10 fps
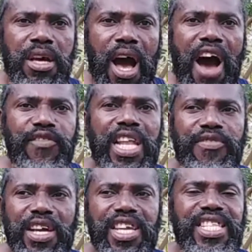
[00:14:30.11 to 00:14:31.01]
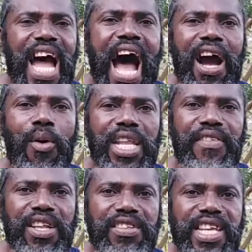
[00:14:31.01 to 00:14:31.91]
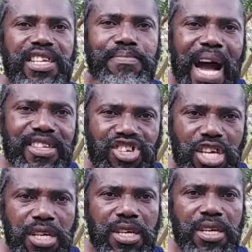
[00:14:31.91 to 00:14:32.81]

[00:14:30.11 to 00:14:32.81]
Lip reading: or Folly Fashion Dog or whatever the sketch manji.